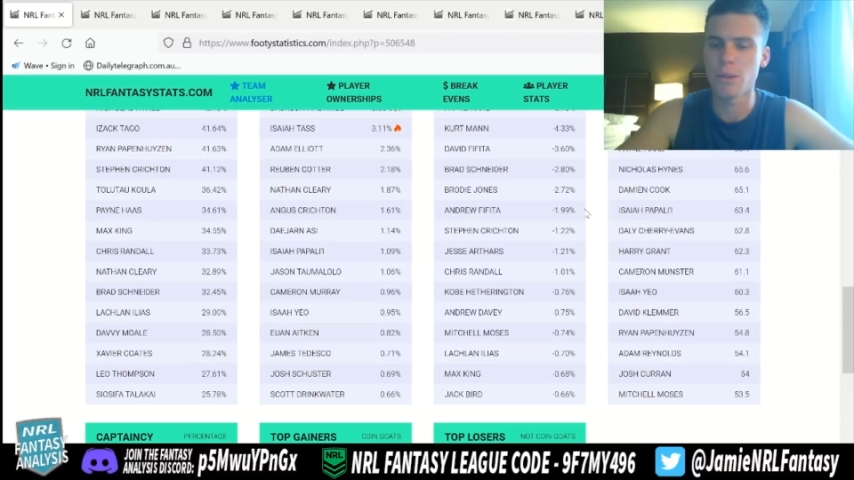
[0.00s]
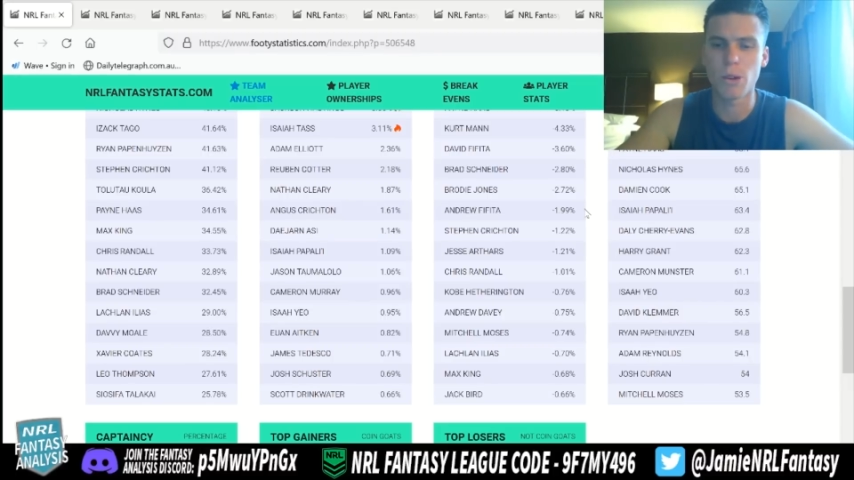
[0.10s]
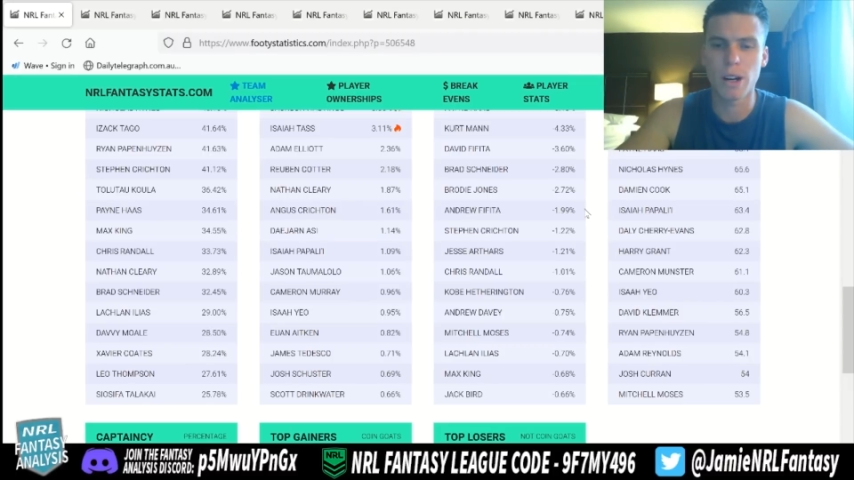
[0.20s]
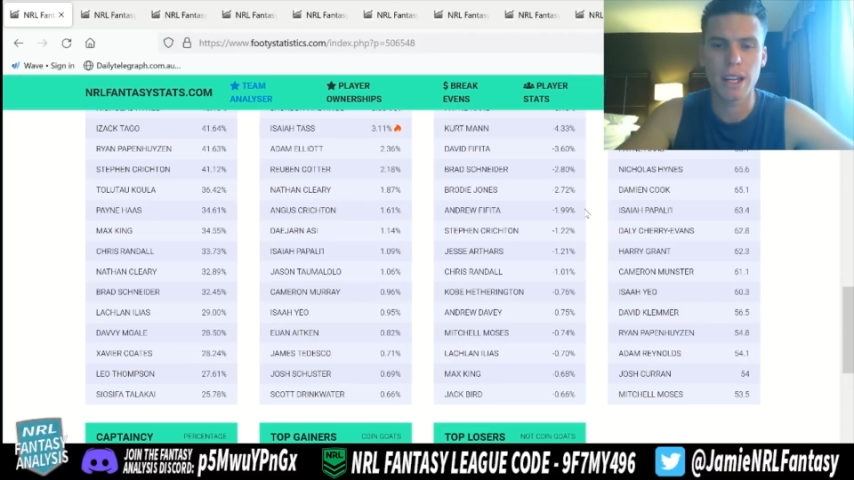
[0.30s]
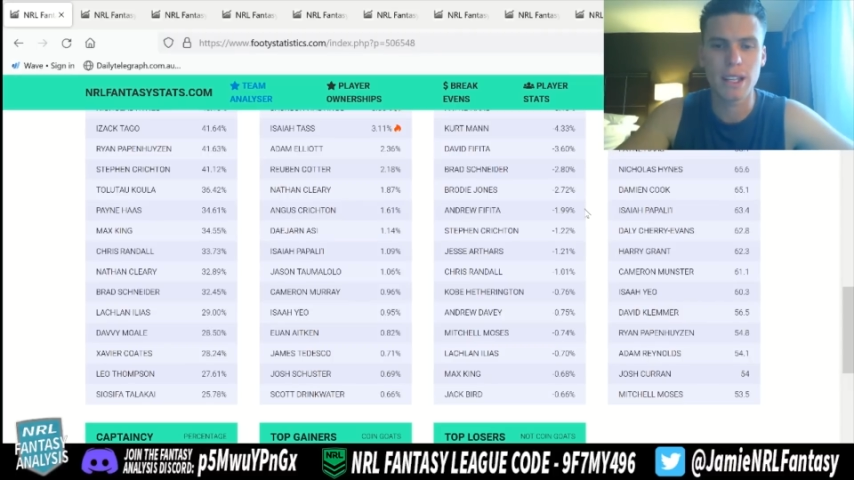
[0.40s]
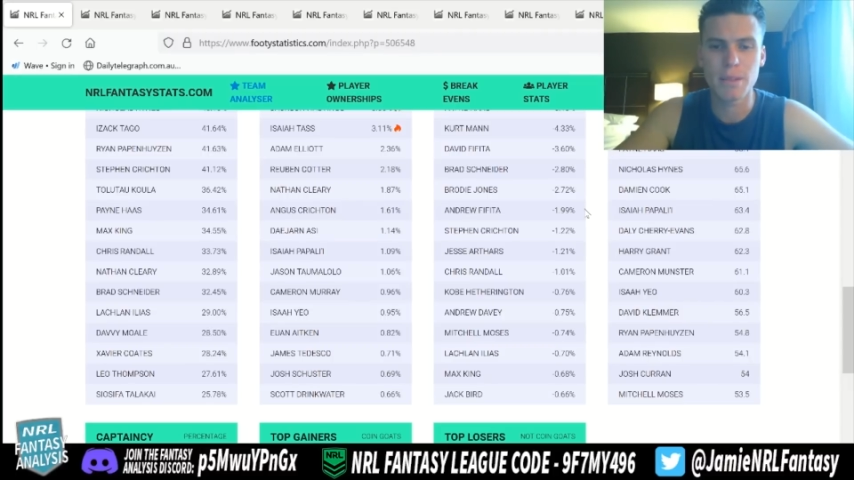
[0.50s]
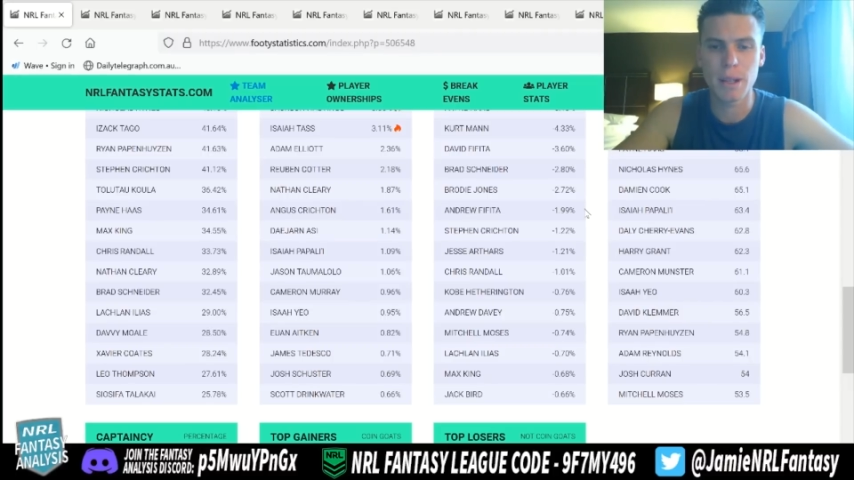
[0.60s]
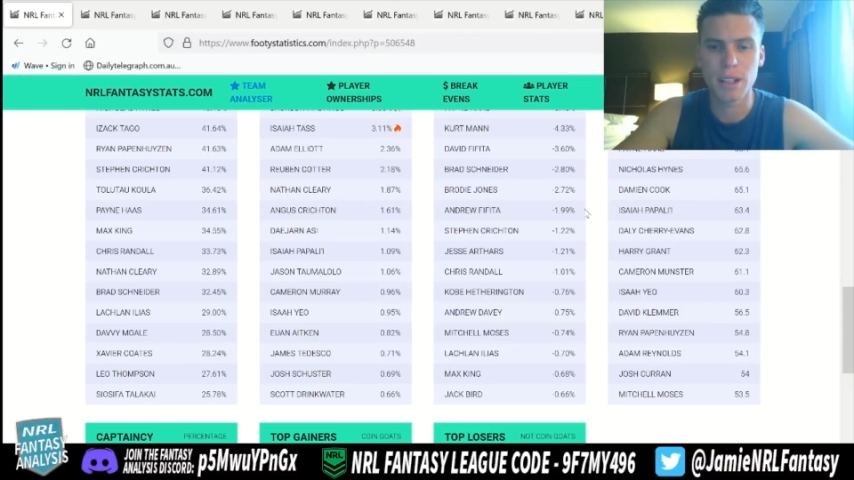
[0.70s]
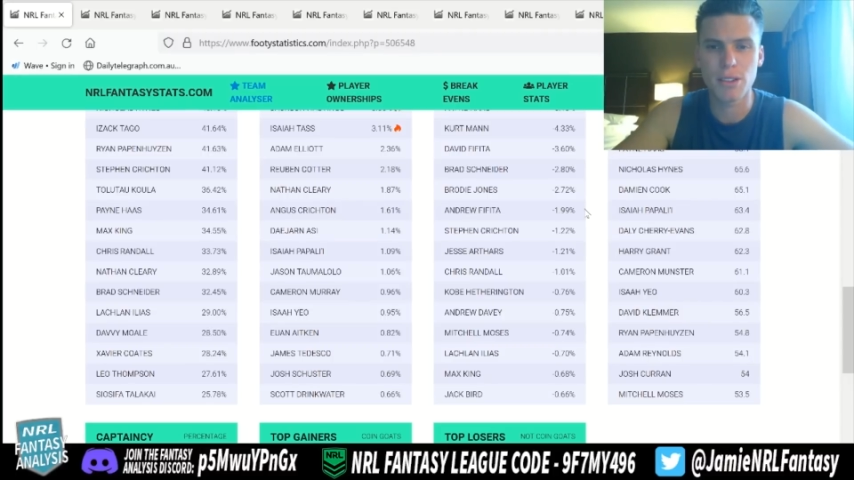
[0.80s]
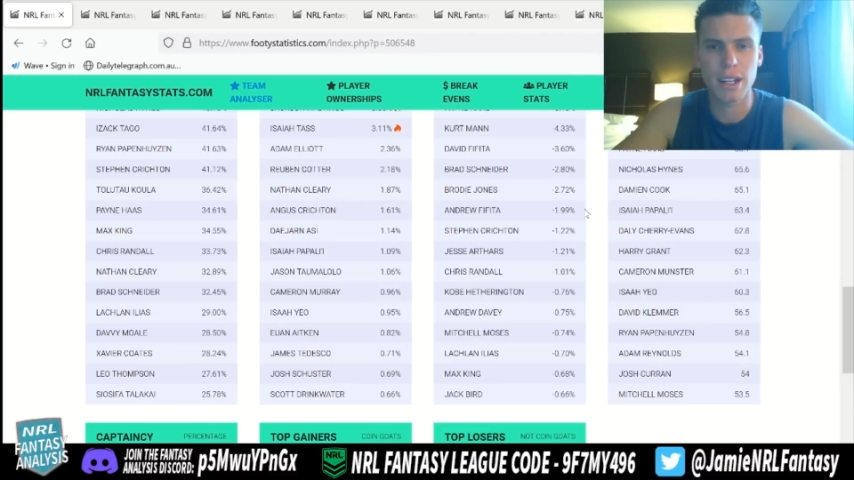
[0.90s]
why he's
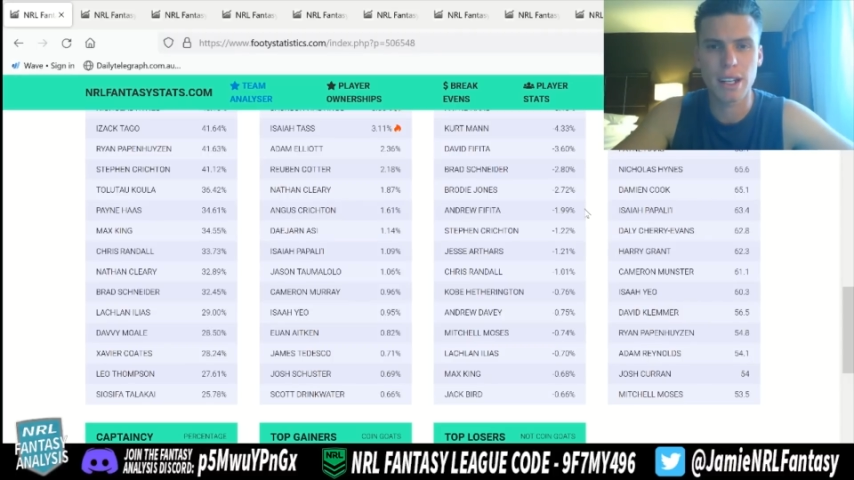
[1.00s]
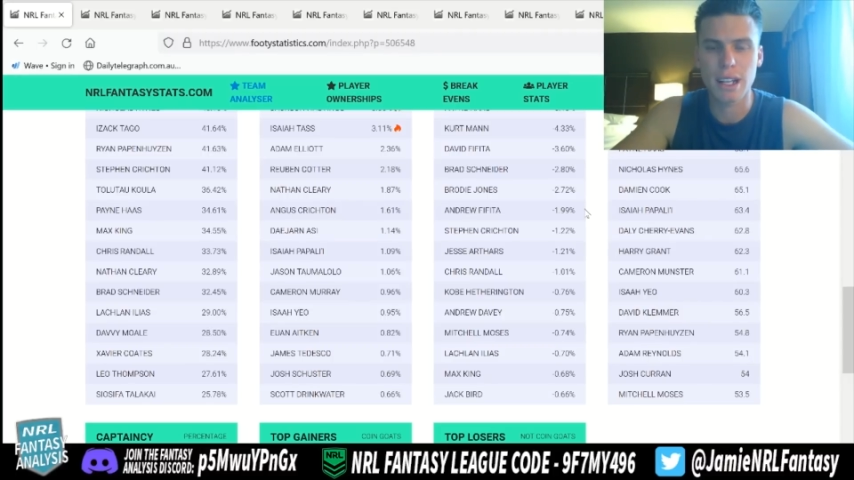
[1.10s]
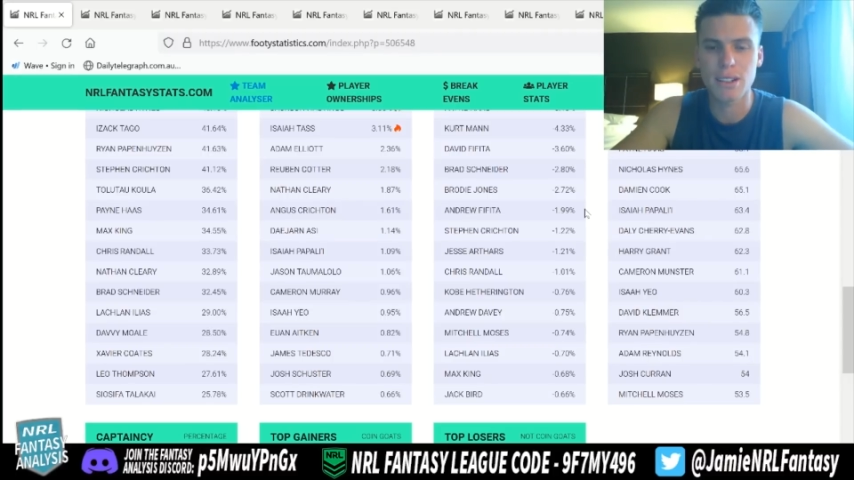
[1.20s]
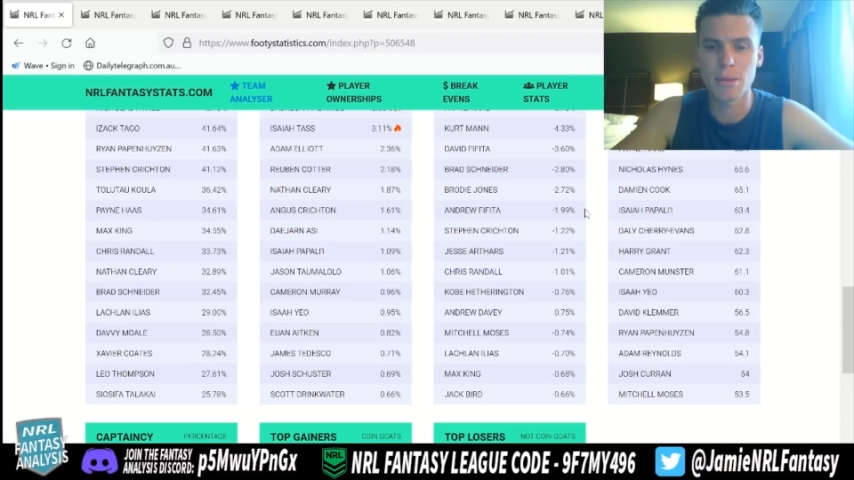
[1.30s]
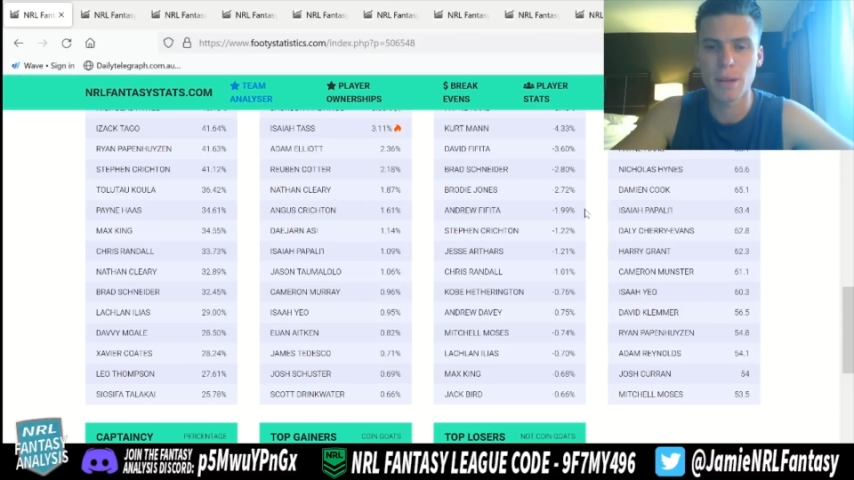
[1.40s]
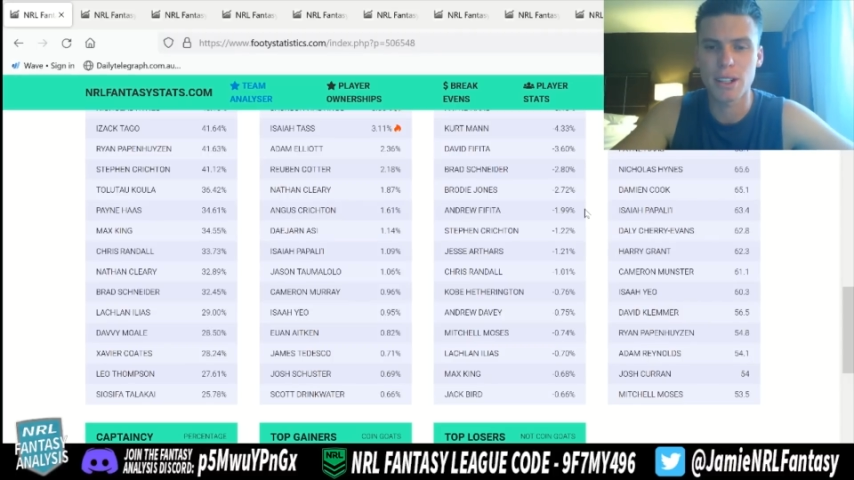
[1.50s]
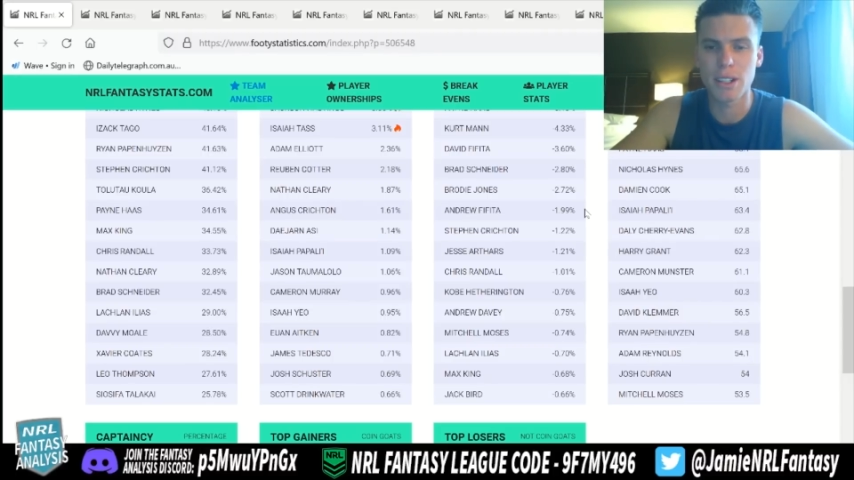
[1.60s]
being traded out so much,